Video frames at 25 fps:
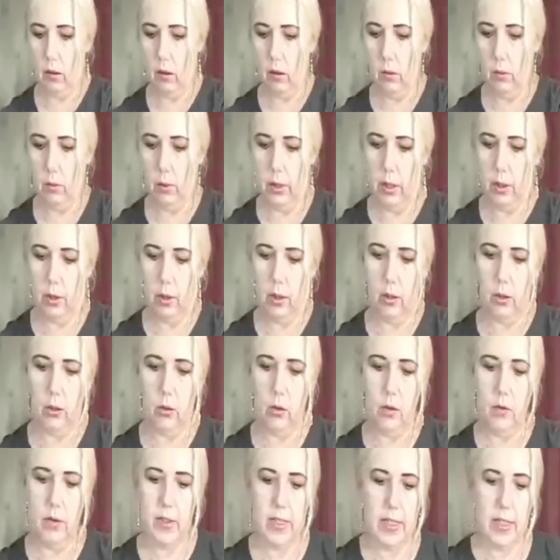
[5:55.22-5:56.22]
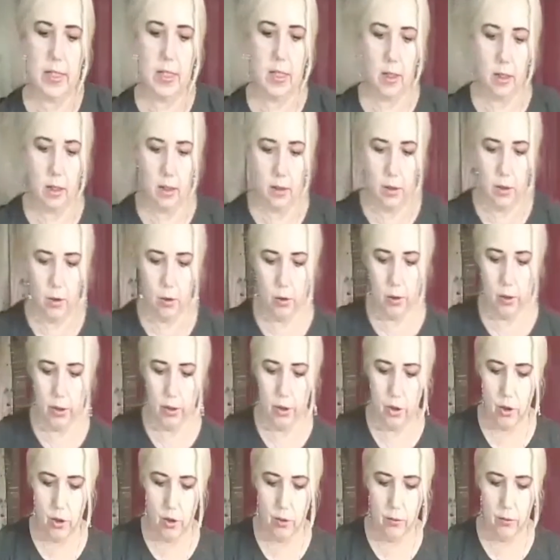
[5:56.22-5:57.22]
That way you can always say that you
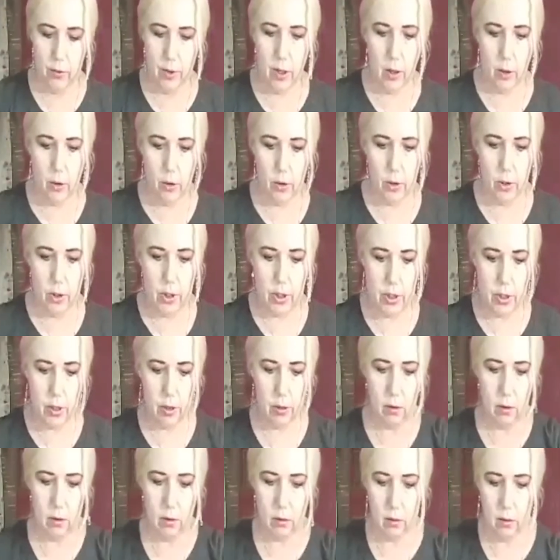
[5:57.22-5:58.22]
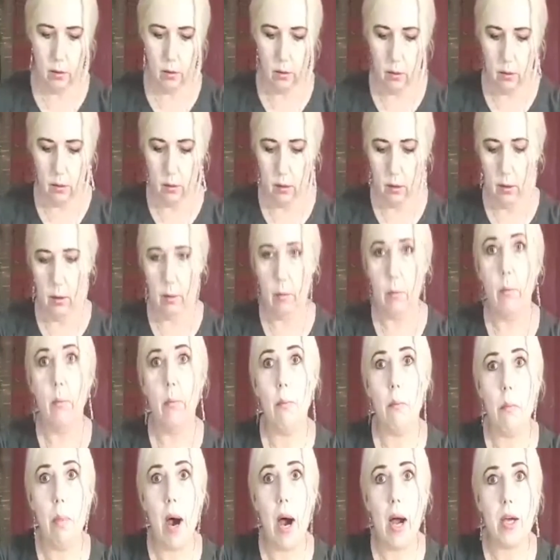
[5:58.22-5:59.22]
arranged the flowers
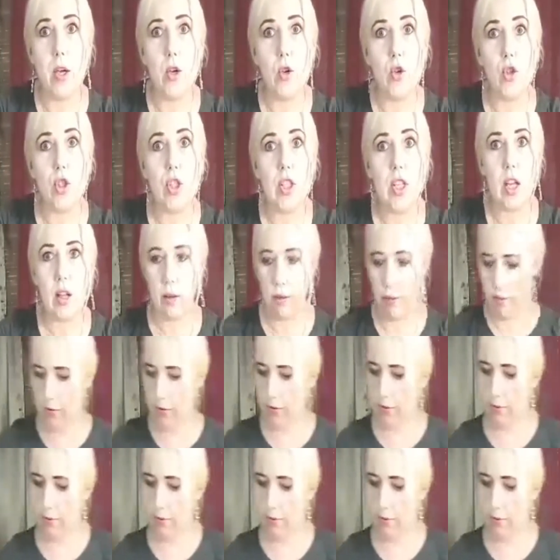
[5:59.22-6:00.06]
by yourself.